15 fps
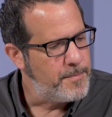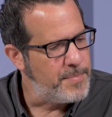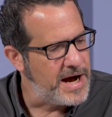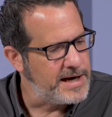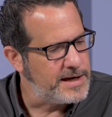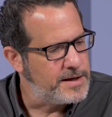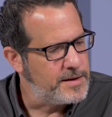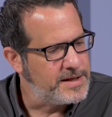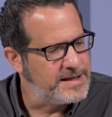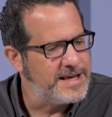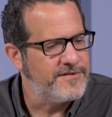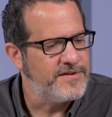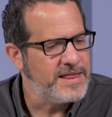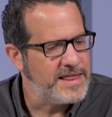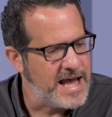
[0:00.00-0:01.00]
But
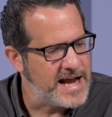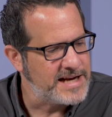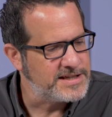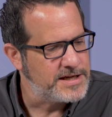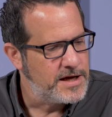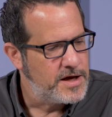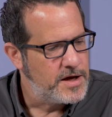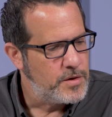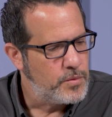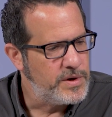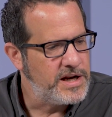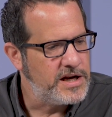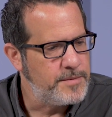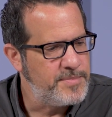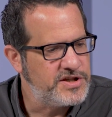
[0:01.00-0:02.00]
given that,
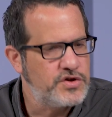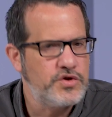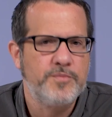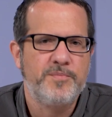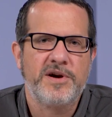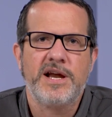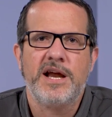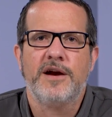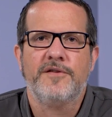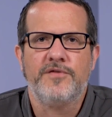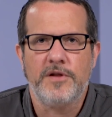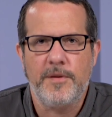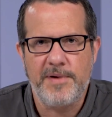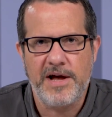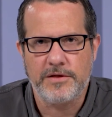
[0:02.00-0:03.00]
we need to be super
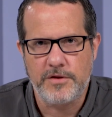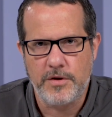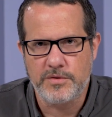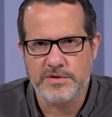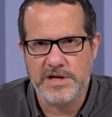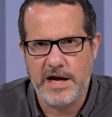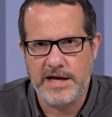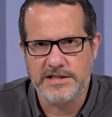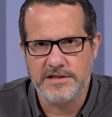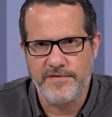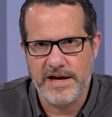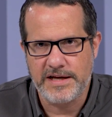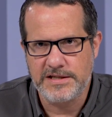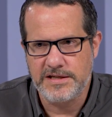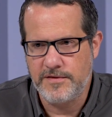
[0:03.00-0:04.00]
careful about those kinds of
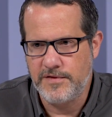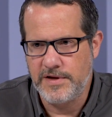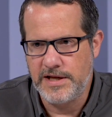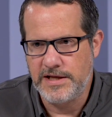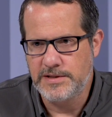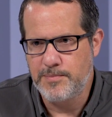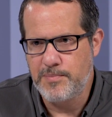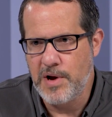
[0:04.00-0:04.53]
activities.